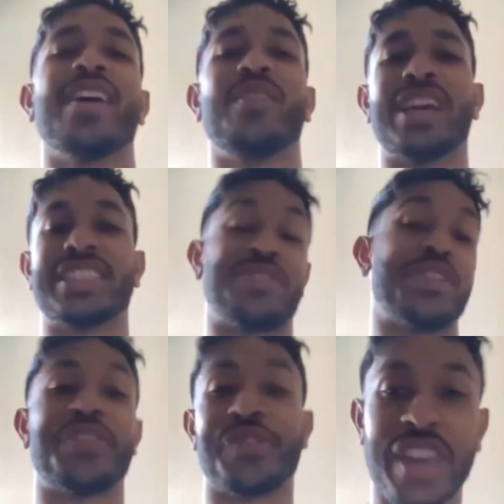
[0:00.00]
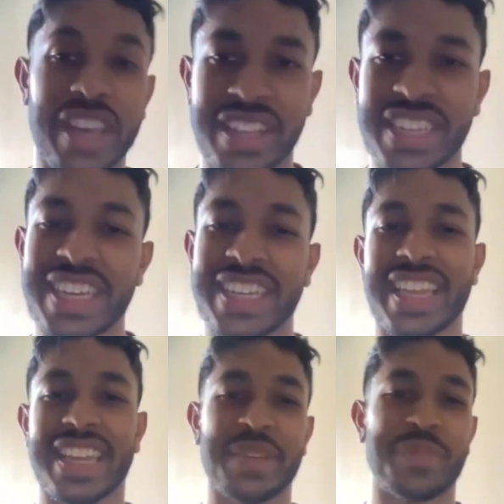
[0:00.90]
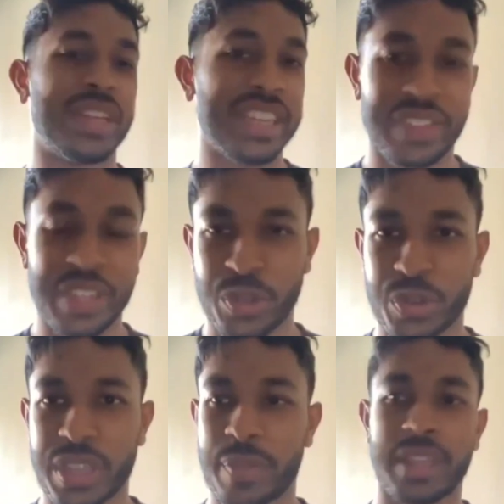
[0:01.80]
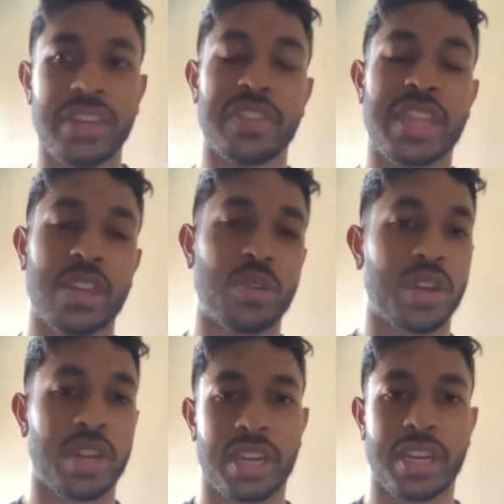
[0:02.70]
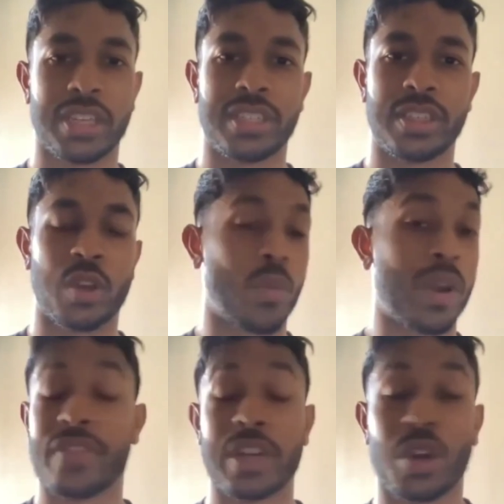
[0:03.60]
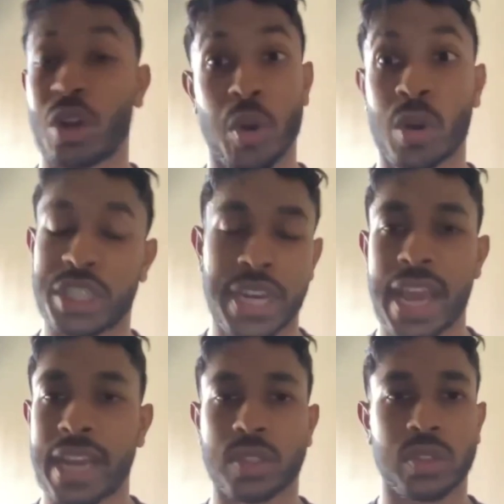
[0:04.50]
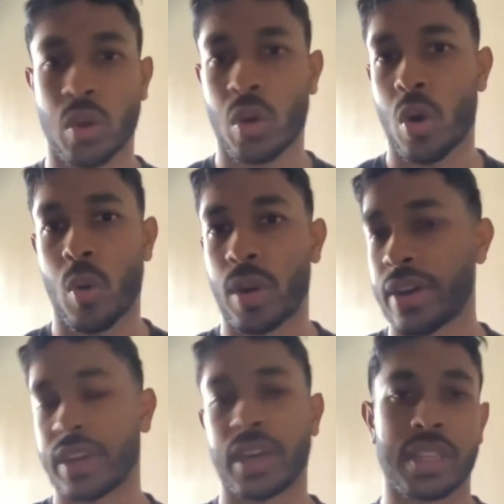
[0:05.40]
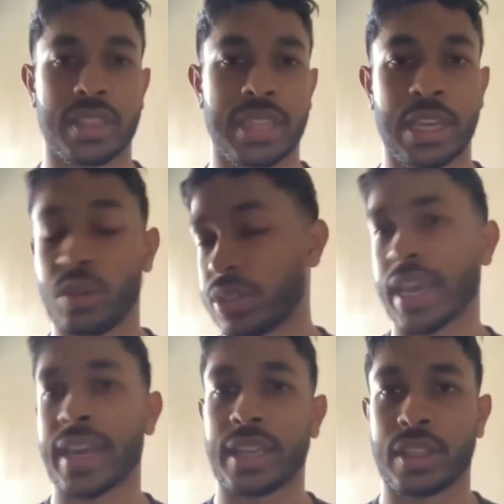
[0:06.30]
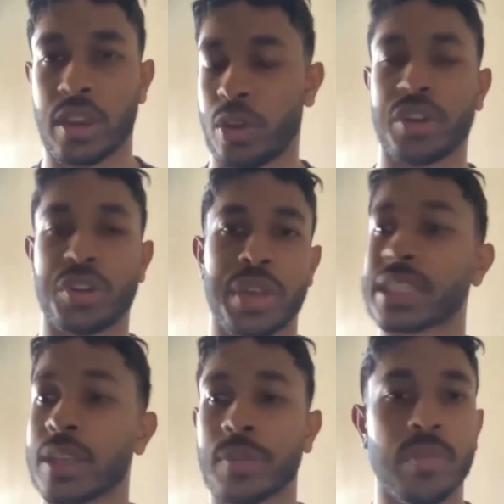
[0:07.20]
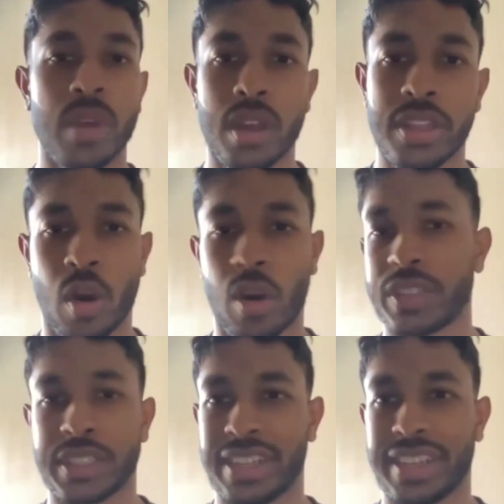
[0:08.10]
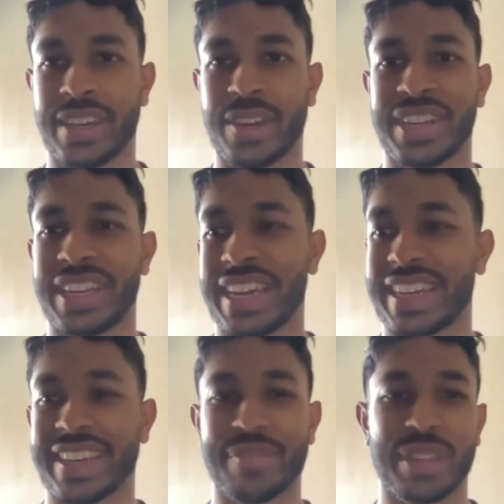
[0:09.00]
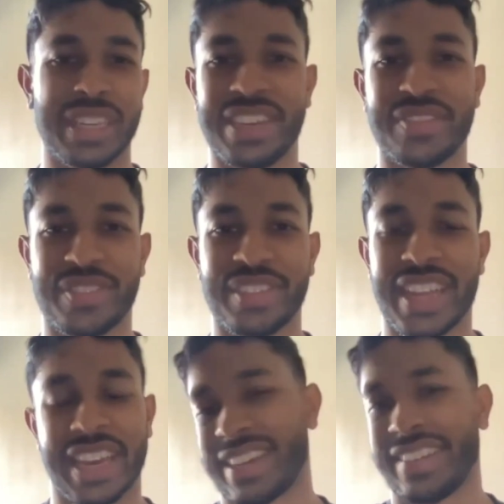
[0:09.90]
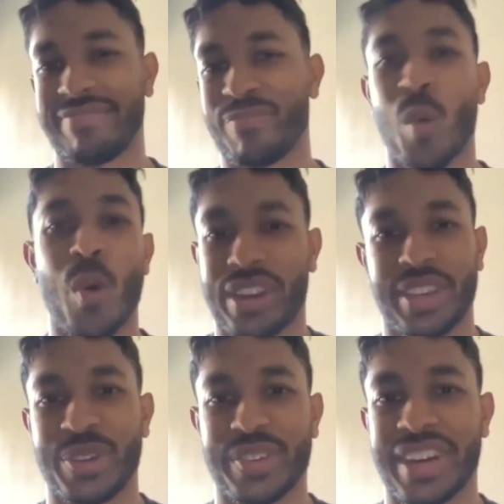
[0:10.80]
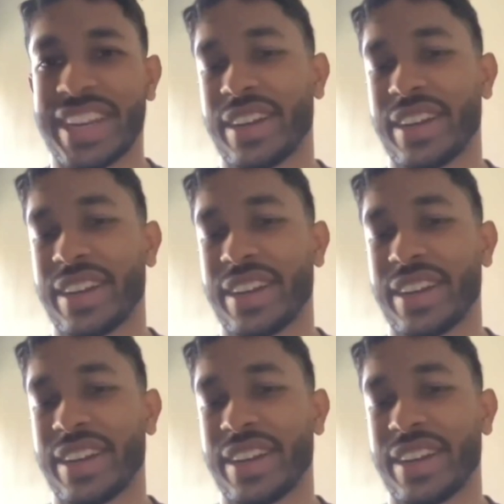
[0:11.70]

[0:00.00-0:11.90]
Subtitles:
Whereas if you fulfill, then they believe in you, they believe that you're gonna, whatever you're gonna launch next or whatever thing you say that you're gonna do next, they're obviously gonna like believe like more in you, right?